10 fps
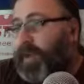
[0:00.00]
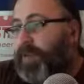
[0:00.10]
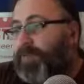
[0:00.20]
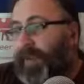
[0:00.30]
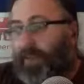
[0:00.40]
a
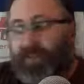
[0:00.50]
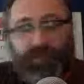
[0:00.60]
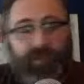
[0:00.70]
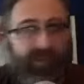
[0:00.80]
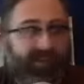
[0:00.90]
reality
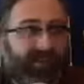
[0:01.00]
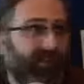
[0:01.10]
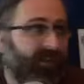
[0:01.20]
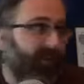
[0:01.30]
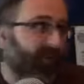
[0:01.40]
through my
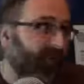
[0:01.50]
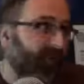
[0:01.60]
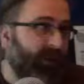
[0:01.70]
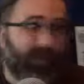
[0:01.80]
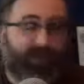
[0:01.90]
senses that gives me
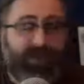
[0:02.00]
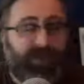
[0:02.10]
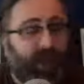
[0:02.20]
the impression